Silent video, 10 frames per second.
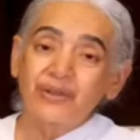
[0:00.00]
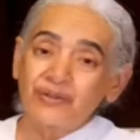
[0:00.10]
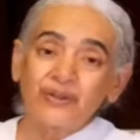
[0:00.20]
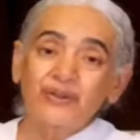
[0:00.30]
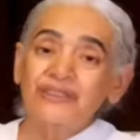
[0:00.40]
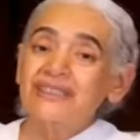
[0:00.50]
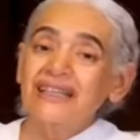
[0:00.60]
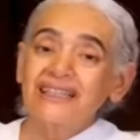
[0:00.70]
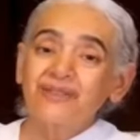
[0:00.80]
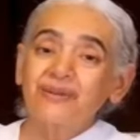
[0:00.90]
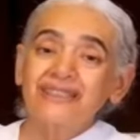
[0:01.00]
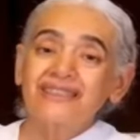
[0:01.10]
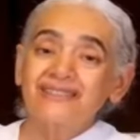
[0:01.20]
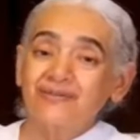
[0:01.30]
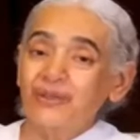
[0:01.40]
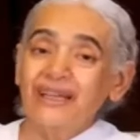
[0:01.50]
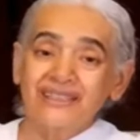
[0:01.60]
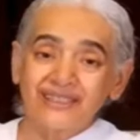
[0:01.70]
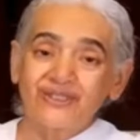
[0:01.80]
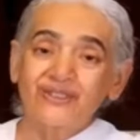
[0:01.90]
But of course later we
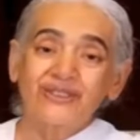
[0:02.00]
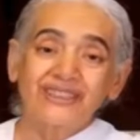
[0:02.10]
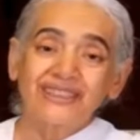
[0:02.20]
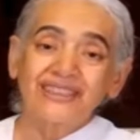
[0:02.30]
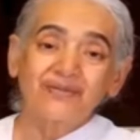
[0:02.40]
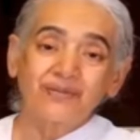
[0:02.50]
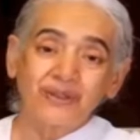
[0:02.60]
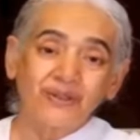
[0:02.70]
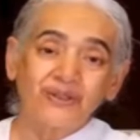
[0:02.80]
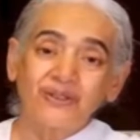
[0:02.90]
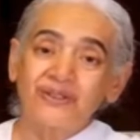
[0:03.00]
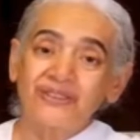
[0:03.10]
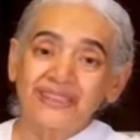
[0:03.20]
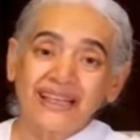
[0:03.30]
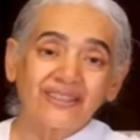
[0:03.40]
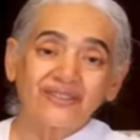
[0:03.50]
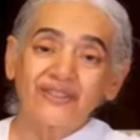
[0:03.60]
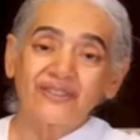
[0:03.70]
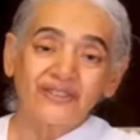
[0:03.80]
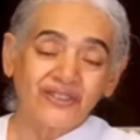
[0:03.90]
understood that protons,
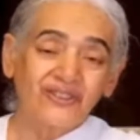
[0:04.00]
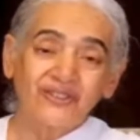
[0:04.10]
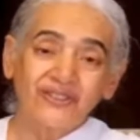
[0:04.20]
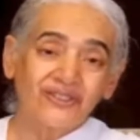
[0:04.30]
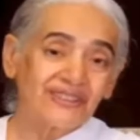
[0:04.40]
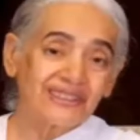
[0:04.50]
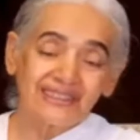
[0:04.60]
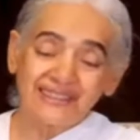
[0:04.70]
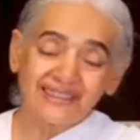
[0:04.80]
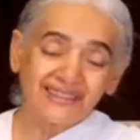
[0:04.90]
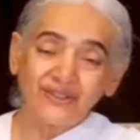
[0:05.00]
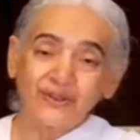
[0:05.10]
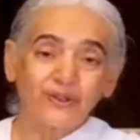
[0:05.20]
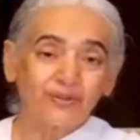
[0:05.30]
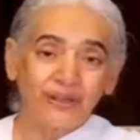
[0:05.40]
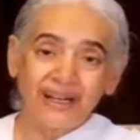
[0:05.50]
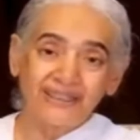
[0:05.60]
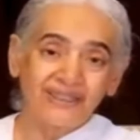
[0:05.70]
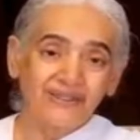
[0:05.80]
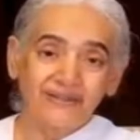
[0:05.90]
electrons, neutrons are all
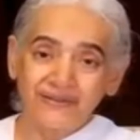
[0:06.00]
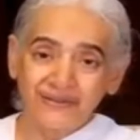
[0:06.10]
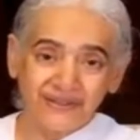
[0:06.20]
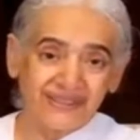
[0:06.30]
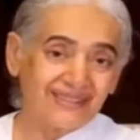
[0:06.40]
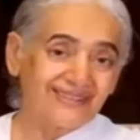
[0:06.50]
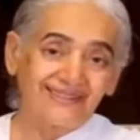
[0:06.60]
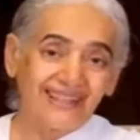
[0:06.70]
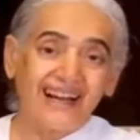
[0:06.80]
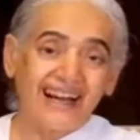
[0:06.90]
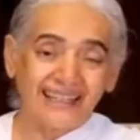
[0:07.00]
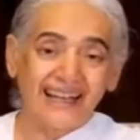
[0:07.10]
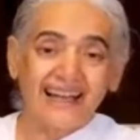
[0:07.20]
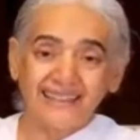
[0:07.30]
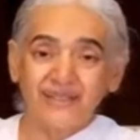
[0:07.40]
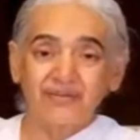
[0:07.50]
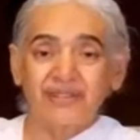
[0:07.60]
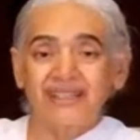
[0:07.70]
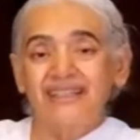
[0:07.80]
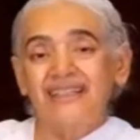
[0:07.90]
part of
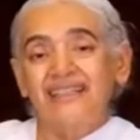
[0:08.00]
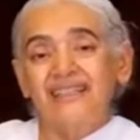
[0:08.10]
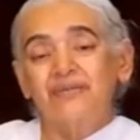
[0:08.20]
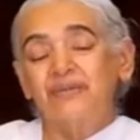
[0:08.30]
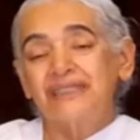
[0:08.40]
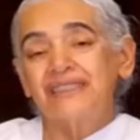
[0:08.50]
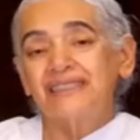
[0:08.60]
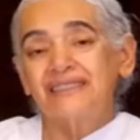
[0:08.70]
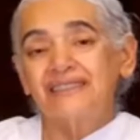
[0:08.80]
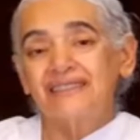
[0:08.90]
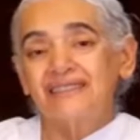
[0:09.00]
atom. But